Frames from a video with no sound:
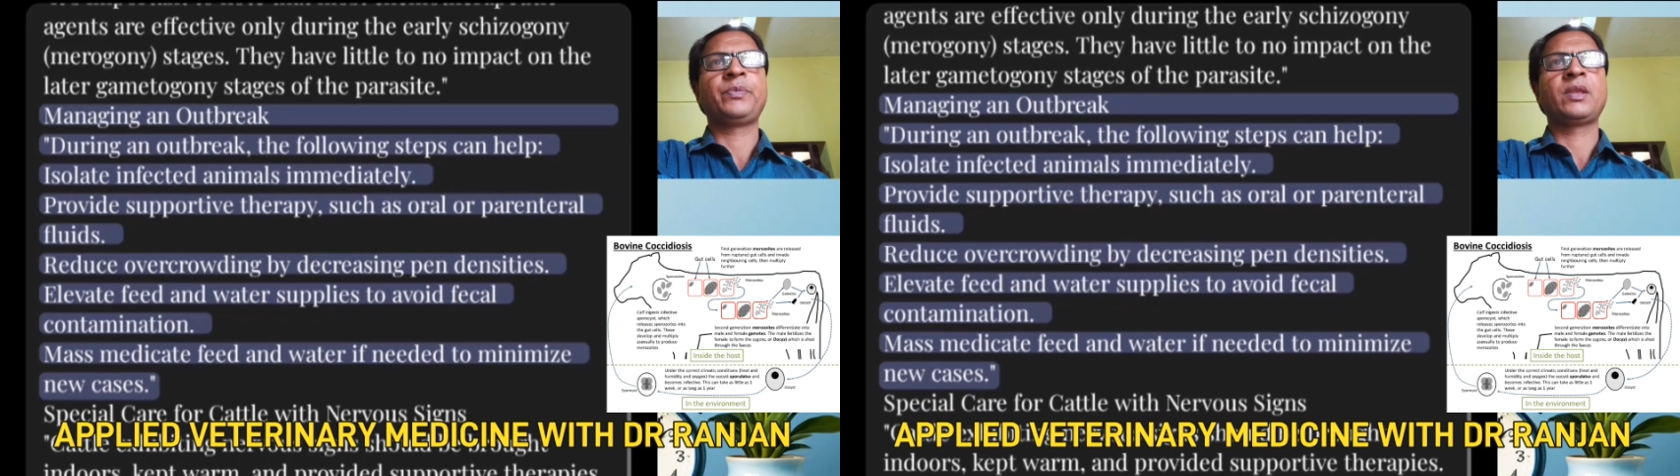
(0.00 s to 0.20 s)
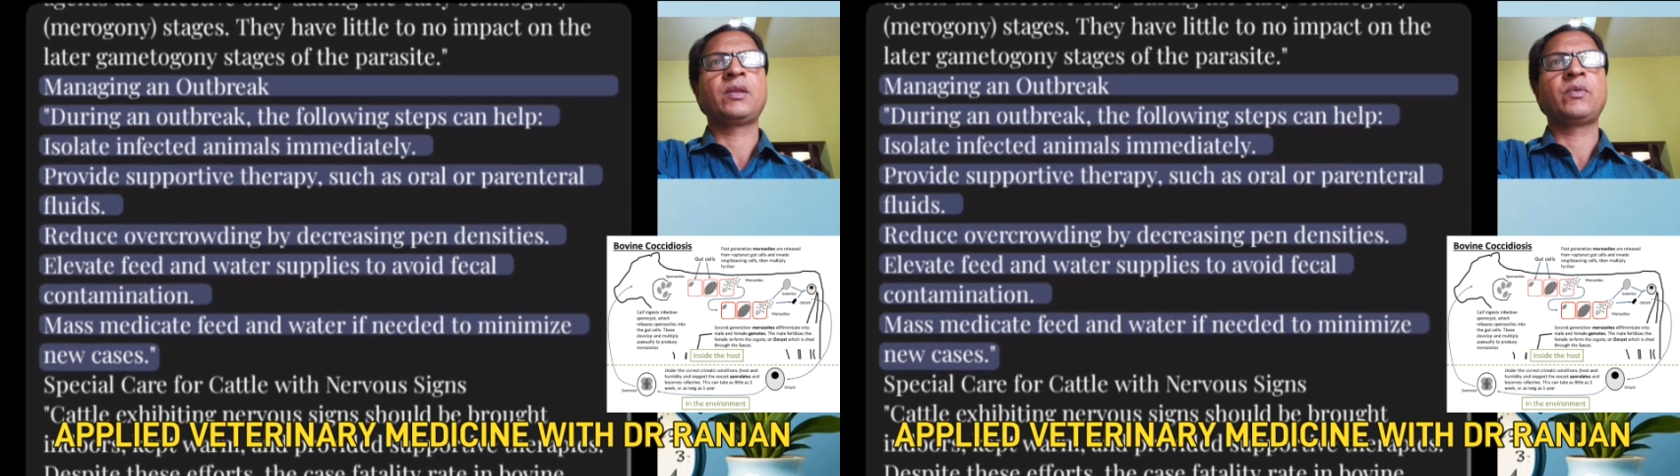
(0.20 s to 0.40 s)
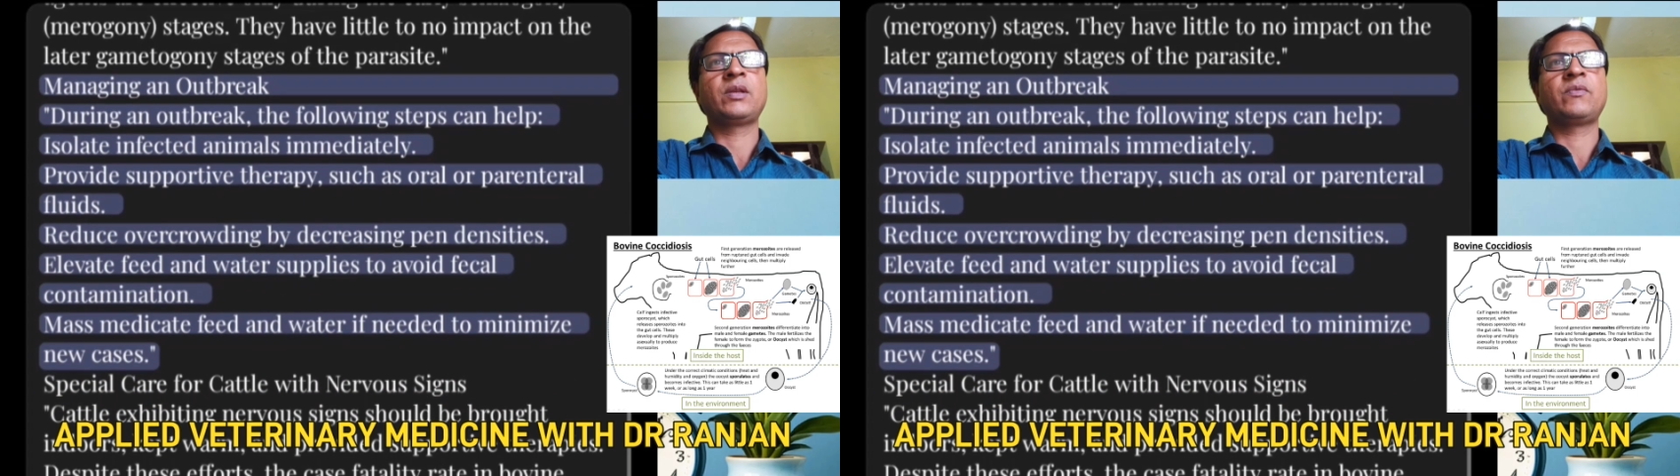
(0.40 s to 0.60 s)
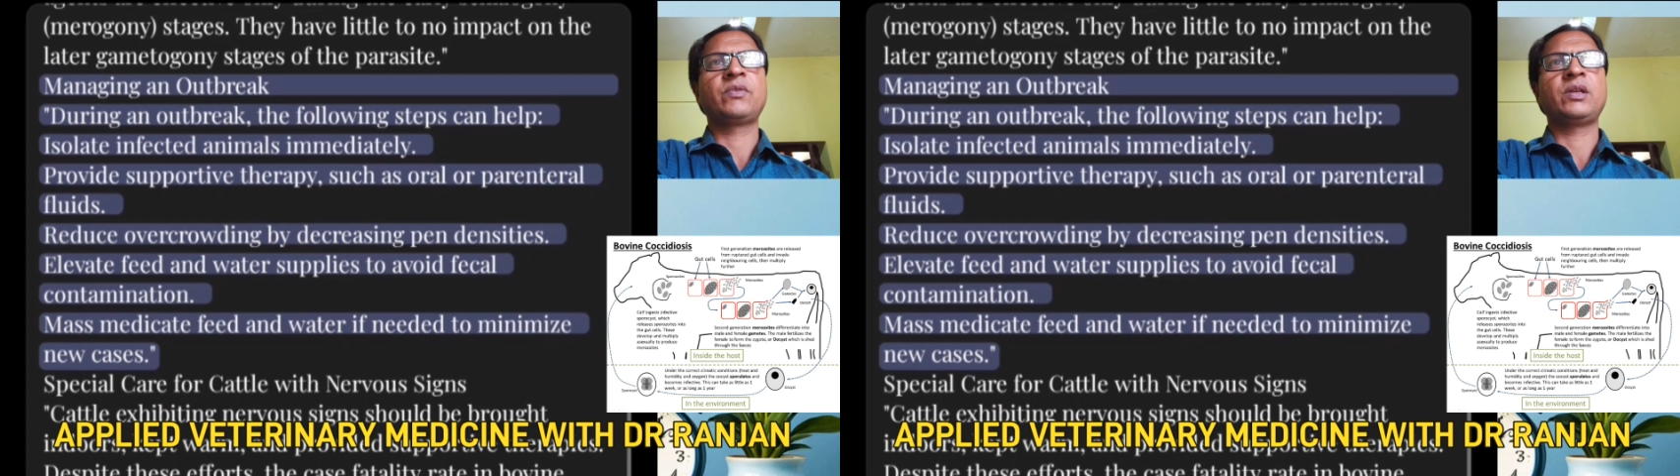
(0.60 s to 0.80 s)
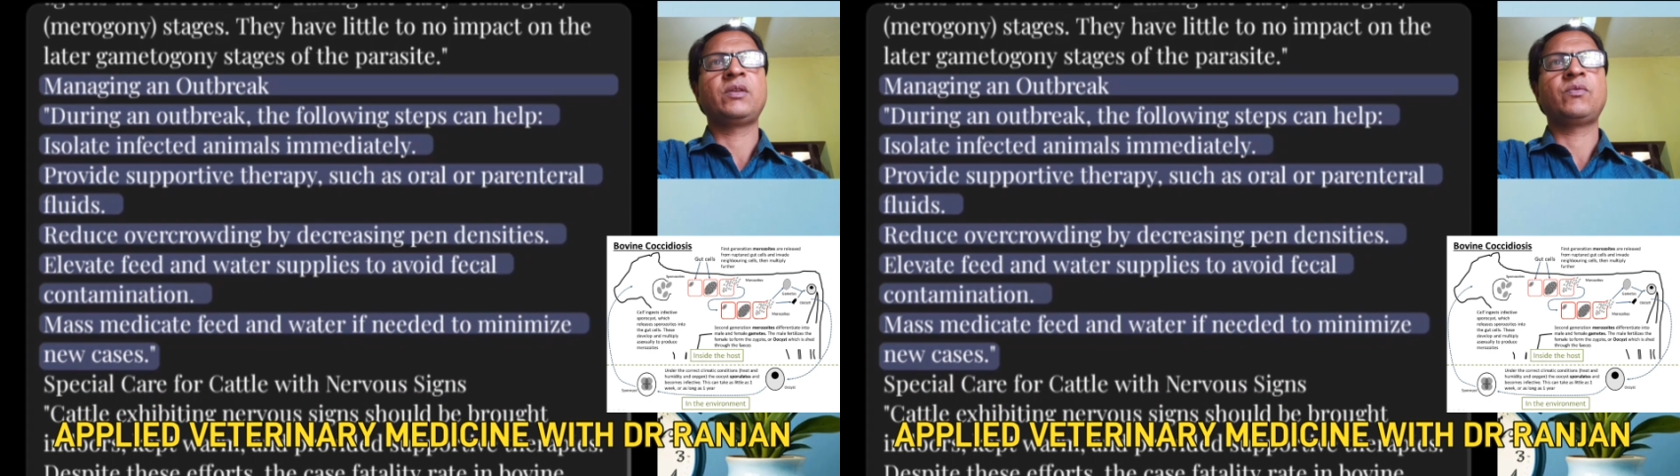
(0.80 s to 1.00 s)
Elevate
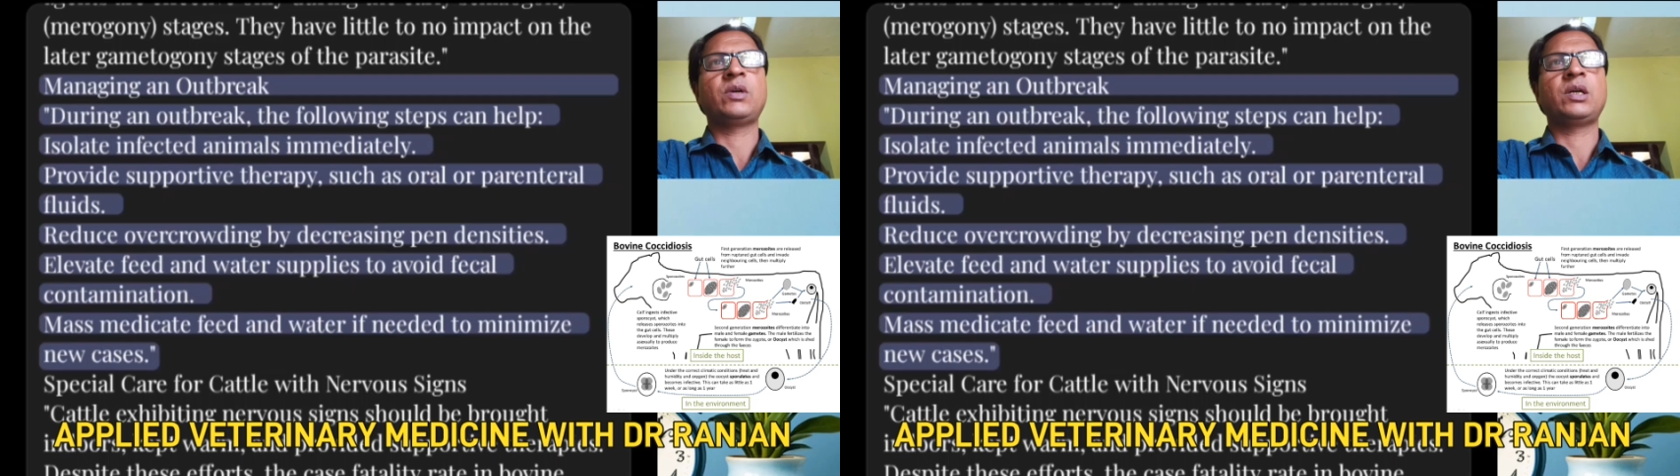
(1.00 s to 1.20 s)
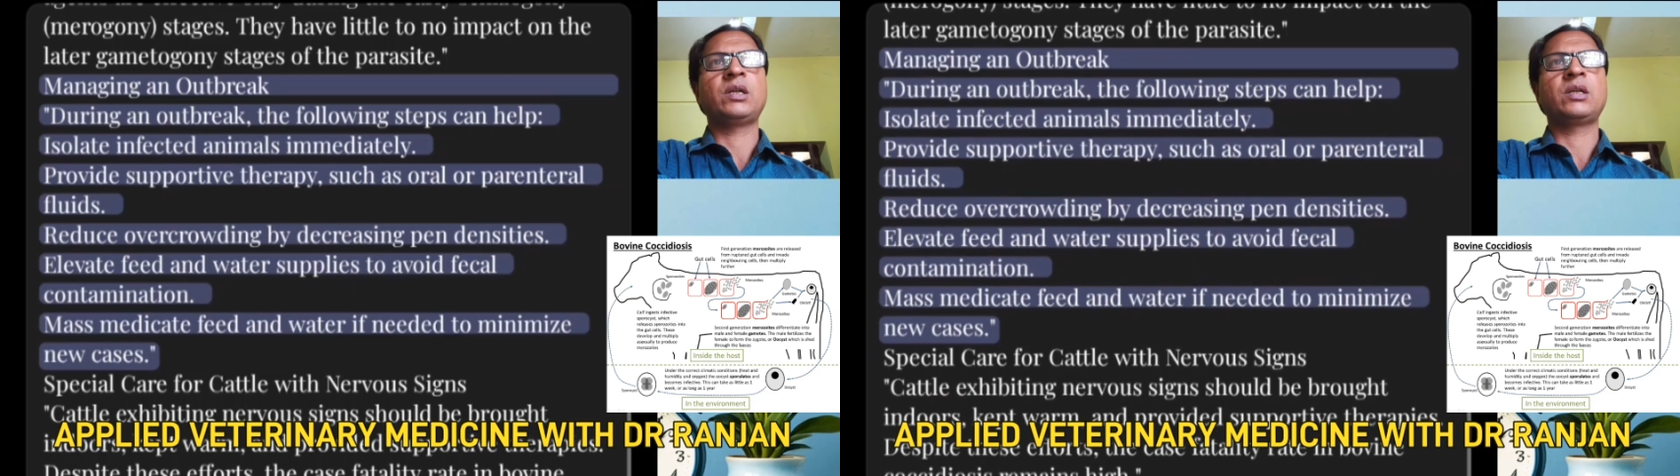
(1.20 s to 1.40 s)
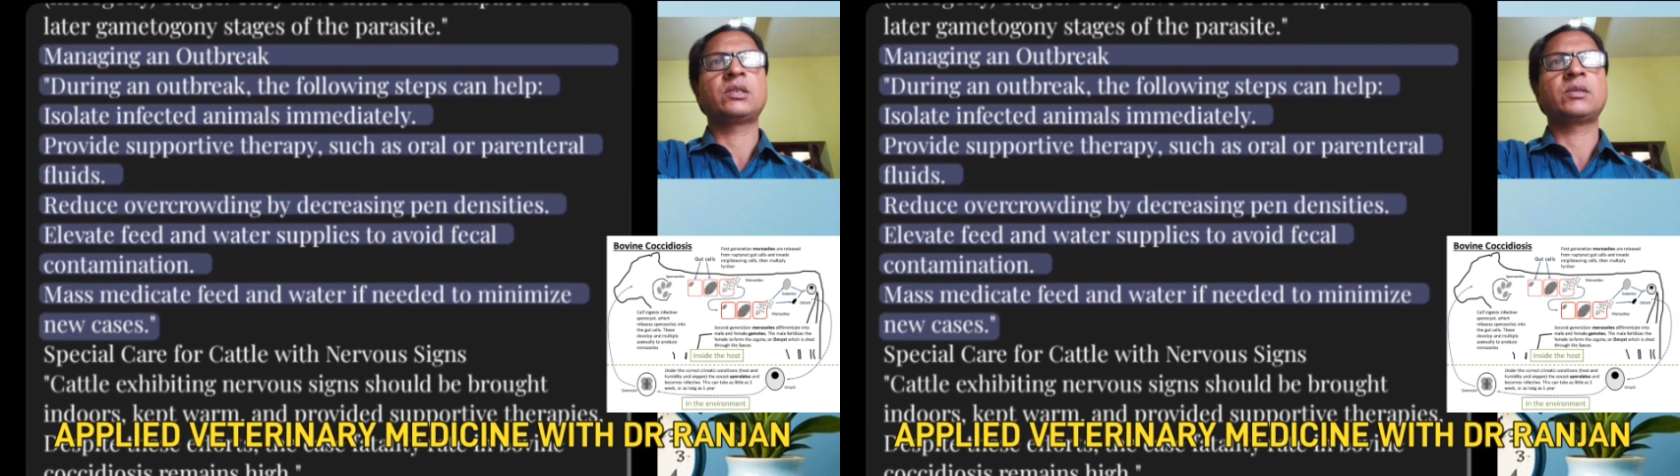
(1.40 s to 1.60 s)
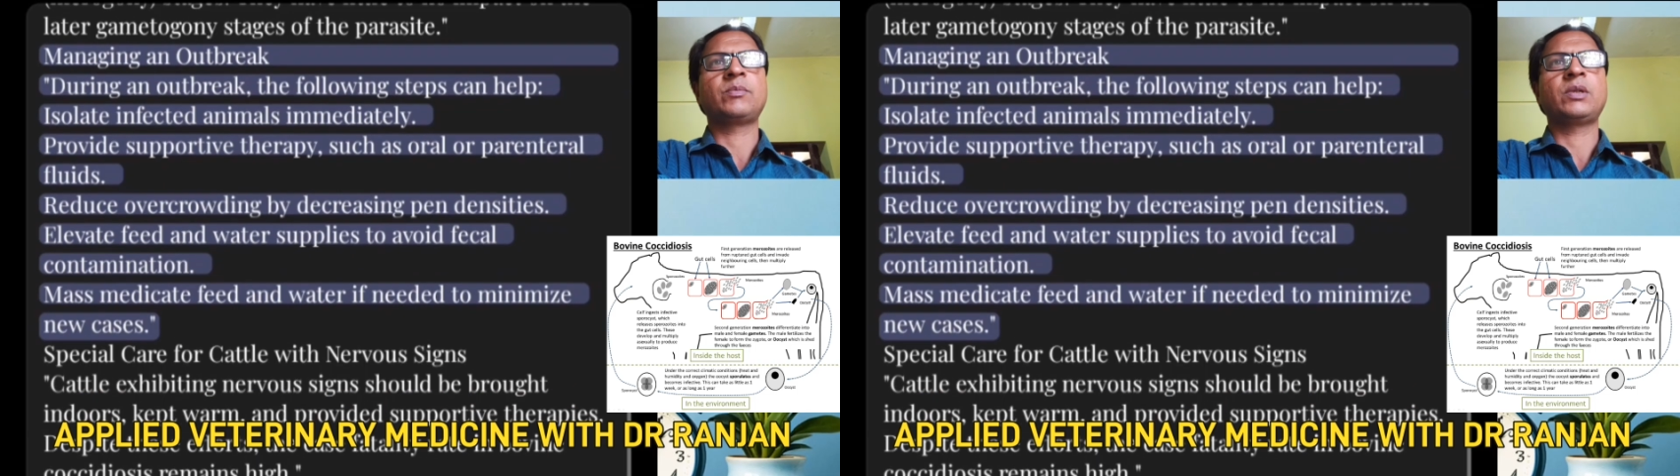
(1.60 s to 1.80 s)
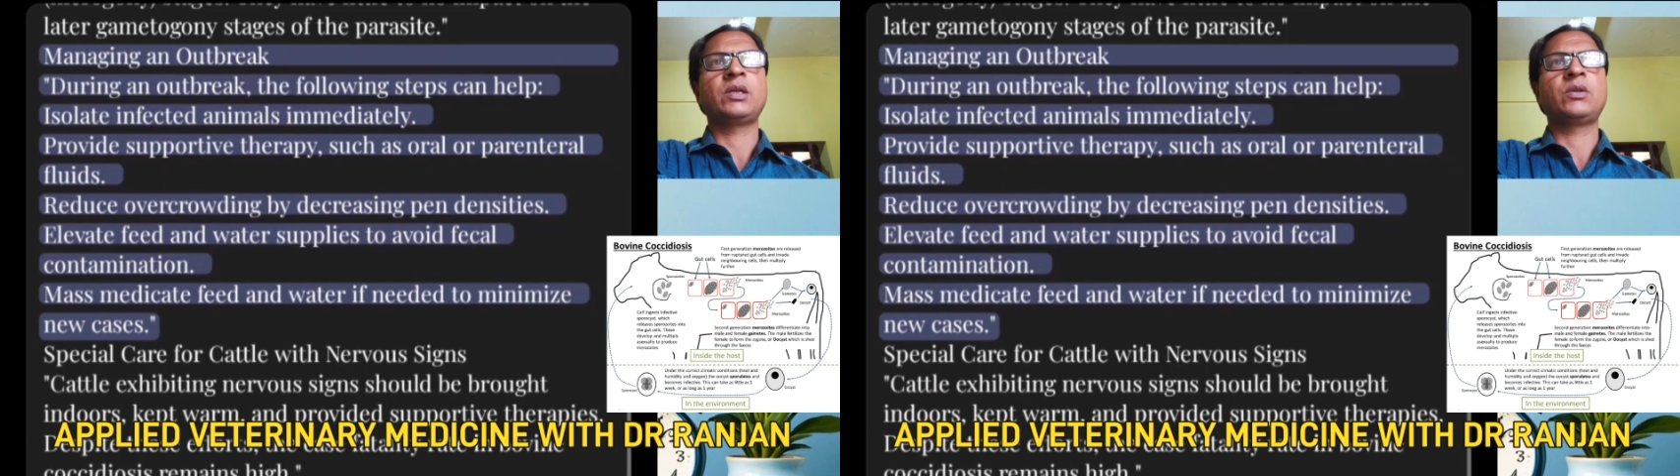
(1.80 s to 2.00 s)
feed and water
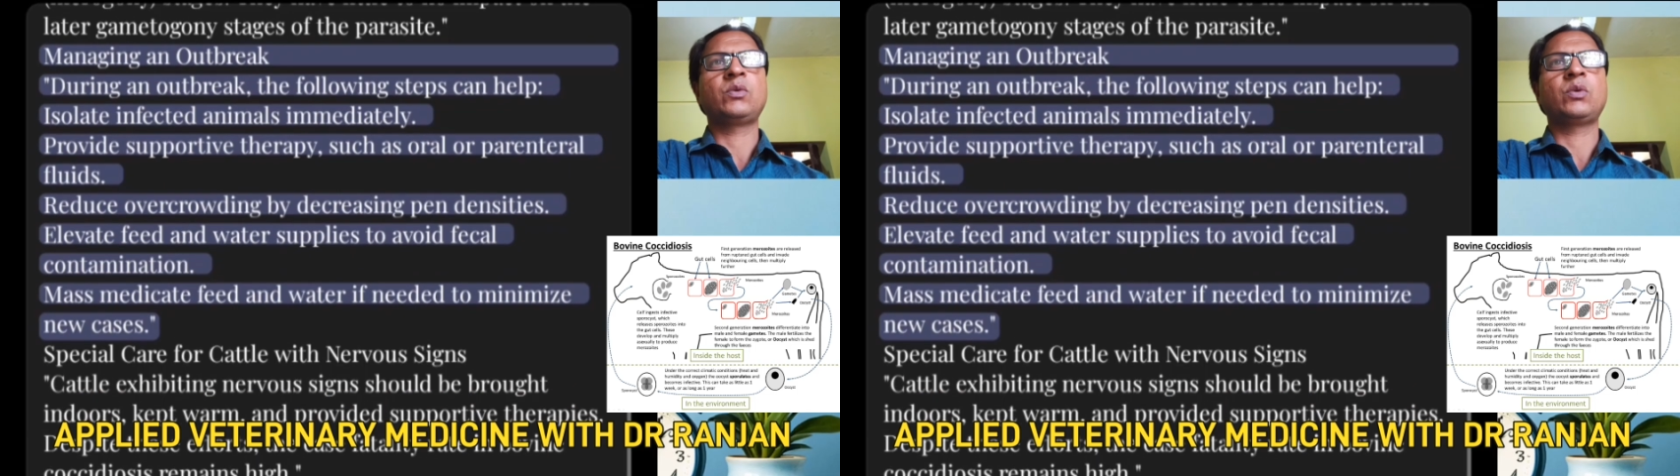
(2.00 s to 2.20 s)
supplies